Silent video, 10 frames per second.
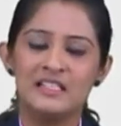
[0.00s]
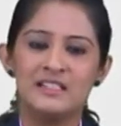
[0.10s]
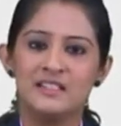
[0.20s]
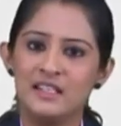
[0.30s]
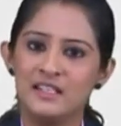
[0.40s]

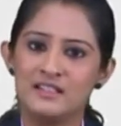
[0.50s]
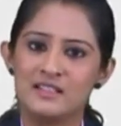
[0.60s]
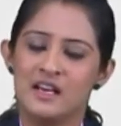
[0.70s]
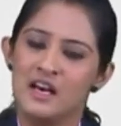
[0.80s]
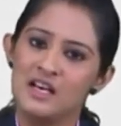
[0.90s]
needs
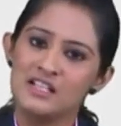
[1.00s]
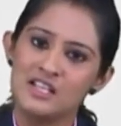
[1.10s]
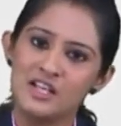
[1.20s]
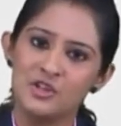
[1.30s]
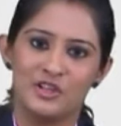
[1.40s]
a
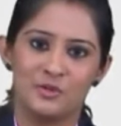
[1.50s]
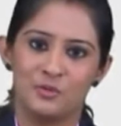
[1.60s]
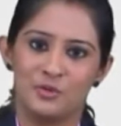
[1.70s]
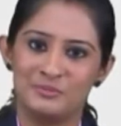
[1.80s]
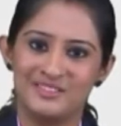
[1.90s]
singular
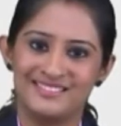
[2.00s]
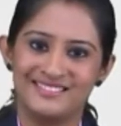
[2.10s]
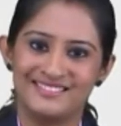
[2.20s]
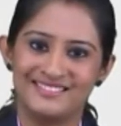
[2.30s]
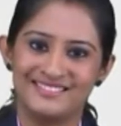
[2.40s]
verb.
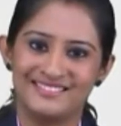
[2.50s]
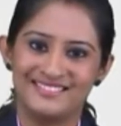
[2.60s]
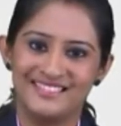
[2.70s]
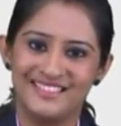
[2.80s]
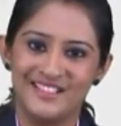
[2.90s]

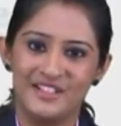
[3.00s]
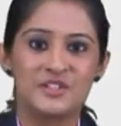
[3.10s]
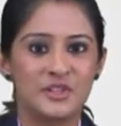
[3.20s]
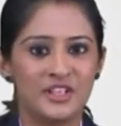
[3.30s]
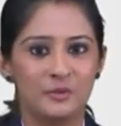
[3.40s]

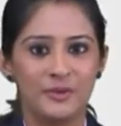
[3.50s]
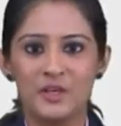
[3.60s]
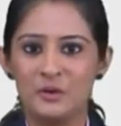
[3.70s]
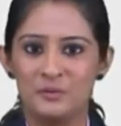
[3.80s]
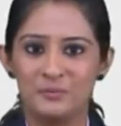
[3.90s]
So here we
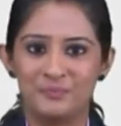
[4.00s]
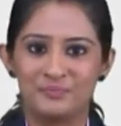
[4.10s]
go.